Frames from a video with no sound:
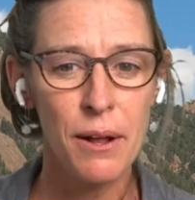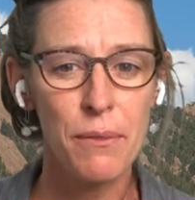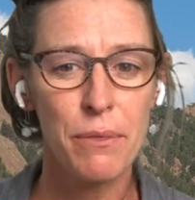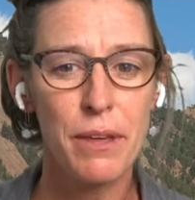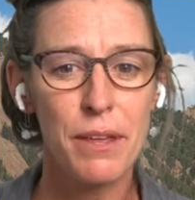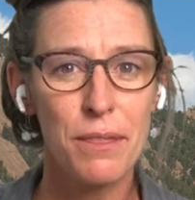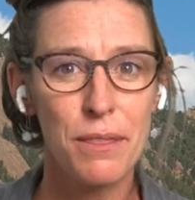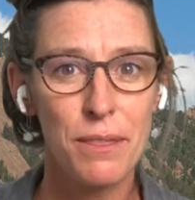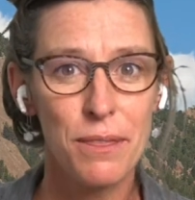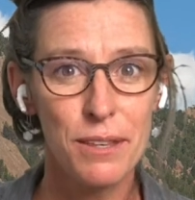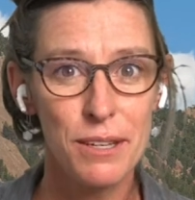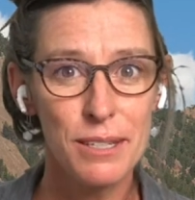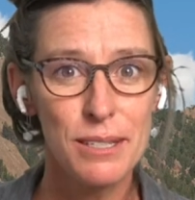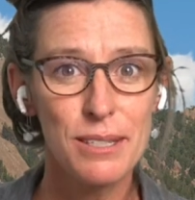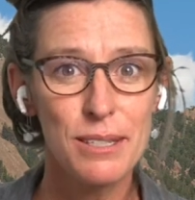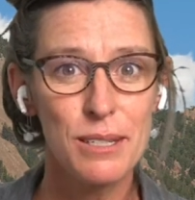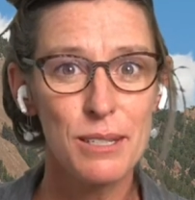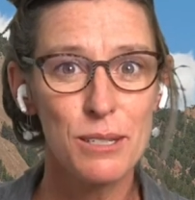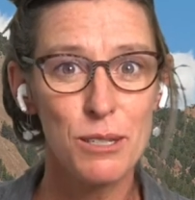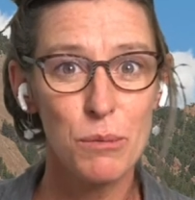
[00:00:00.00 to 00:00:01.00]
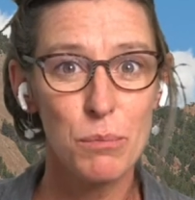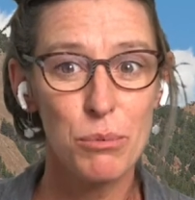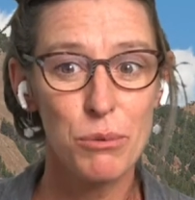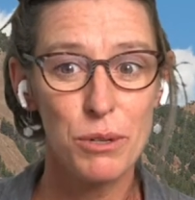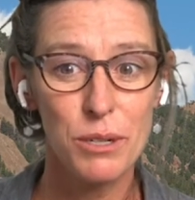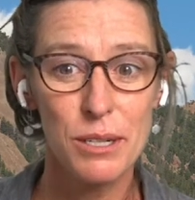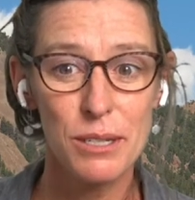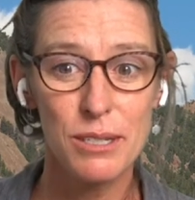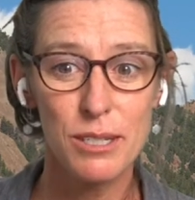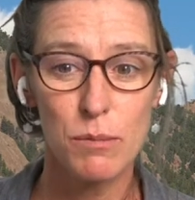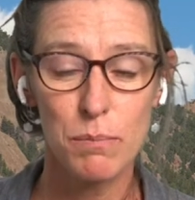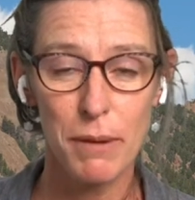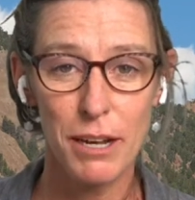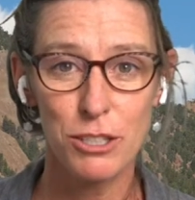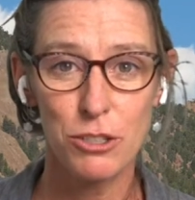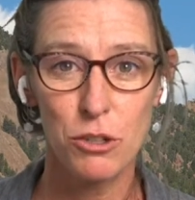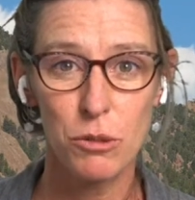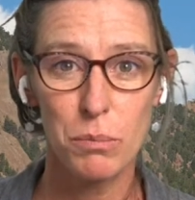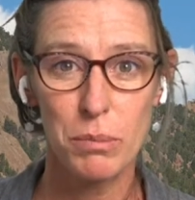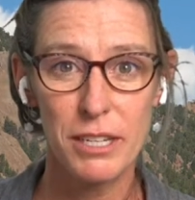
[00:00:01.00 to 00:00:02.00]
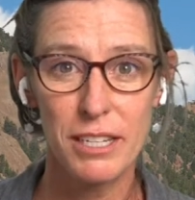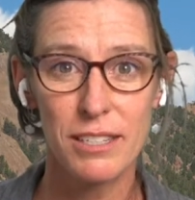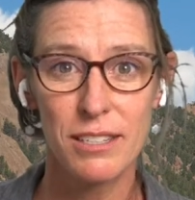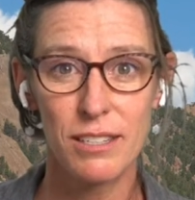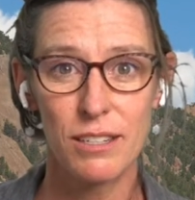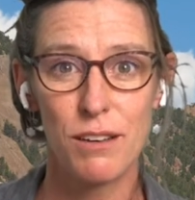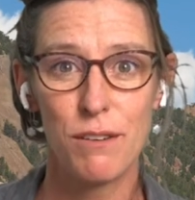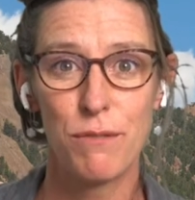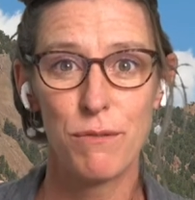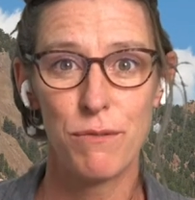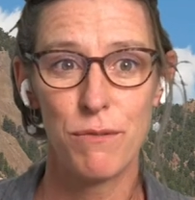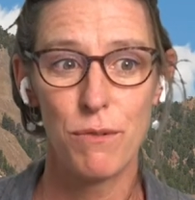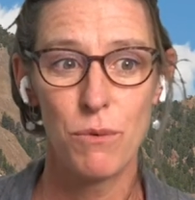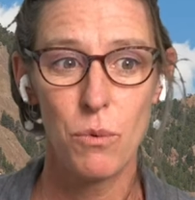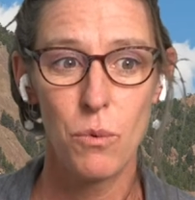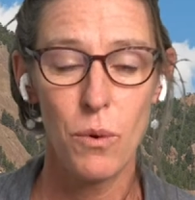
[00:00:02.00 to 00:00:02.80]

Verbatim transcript: that this is a pretty special piece of